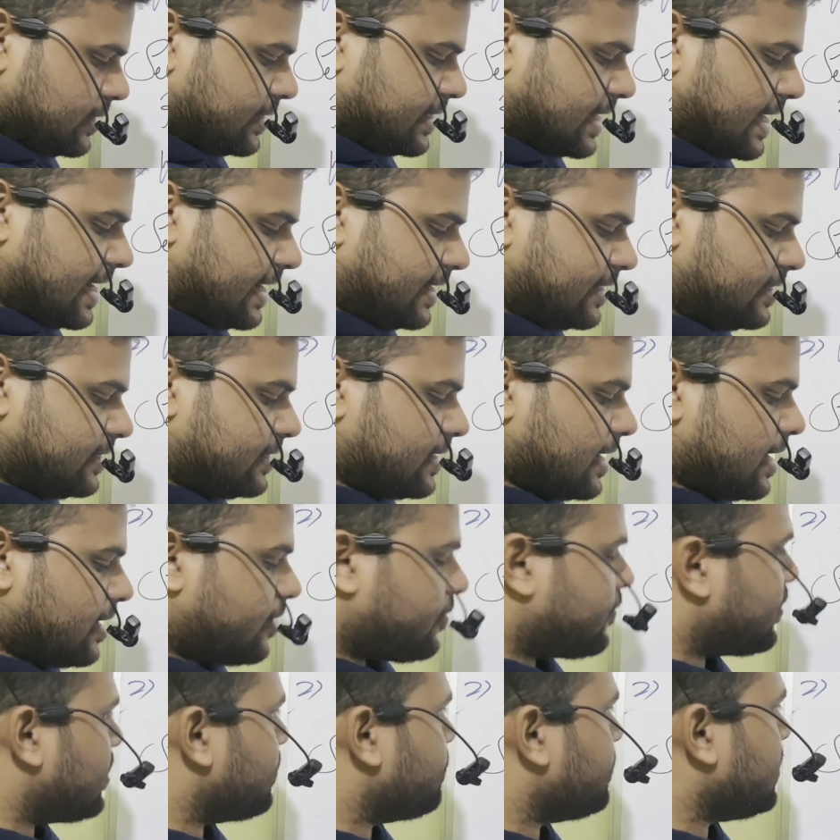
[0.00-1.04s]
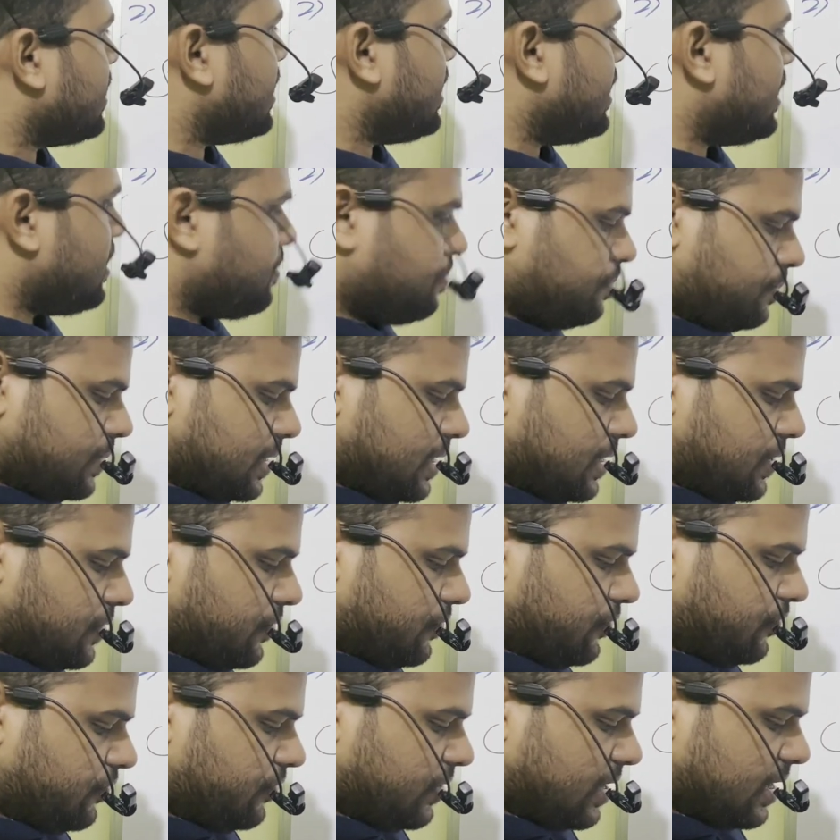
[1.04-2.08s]
Select star from EMP
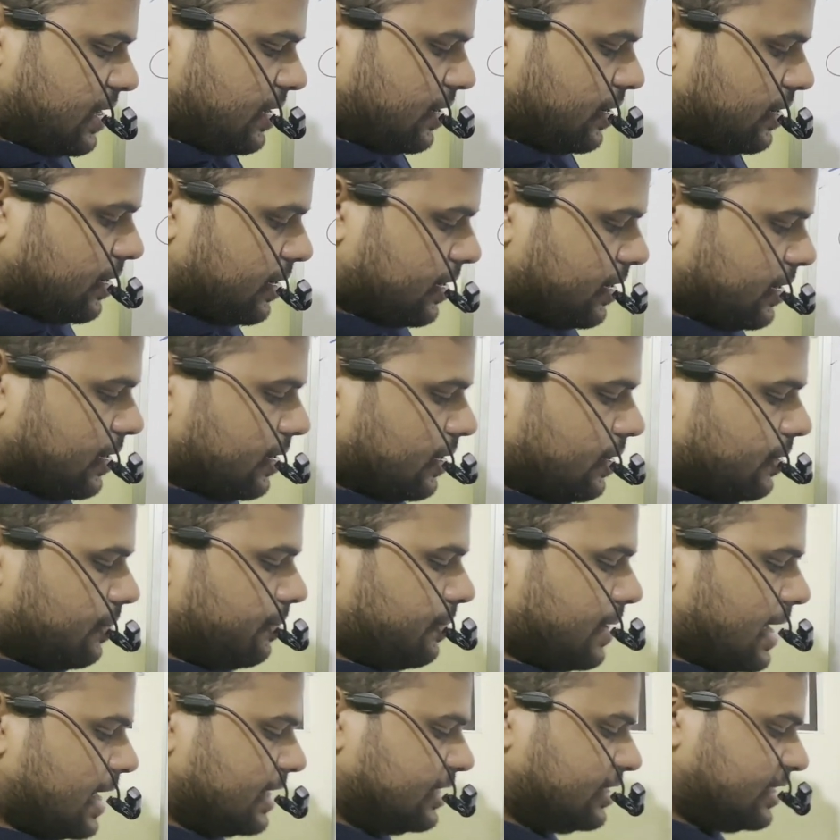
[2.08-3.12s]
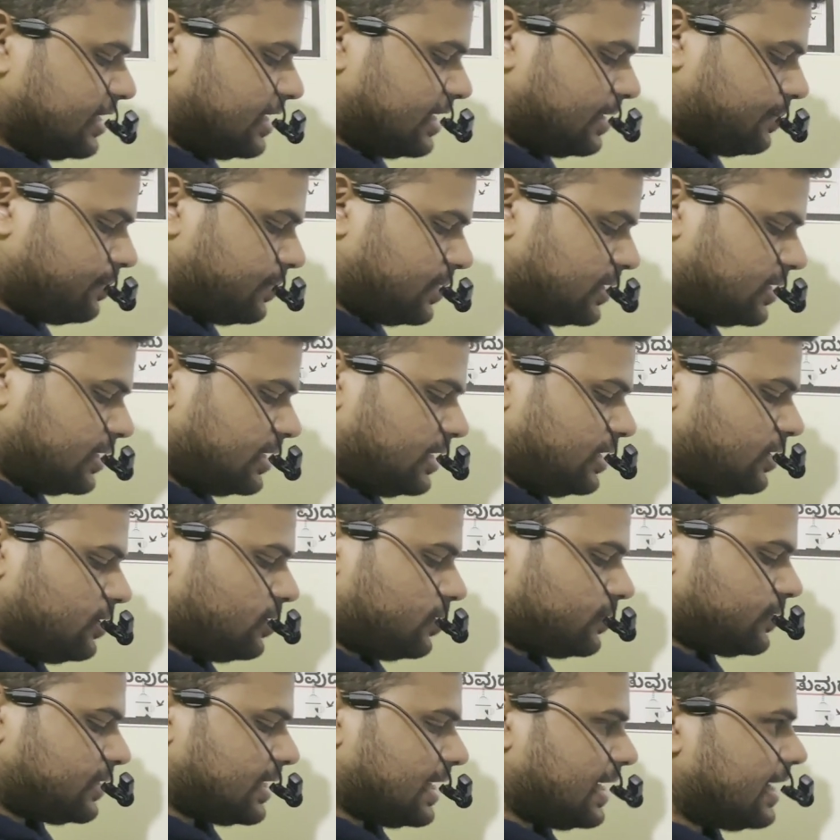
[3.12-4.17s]
where manager number in
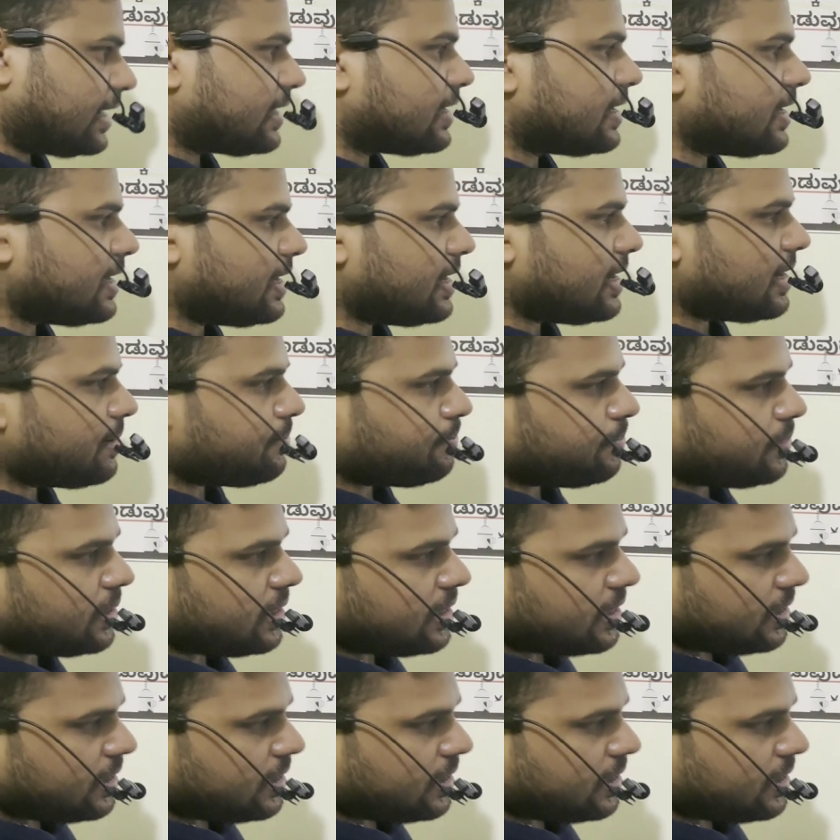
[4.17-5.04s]
of select EMP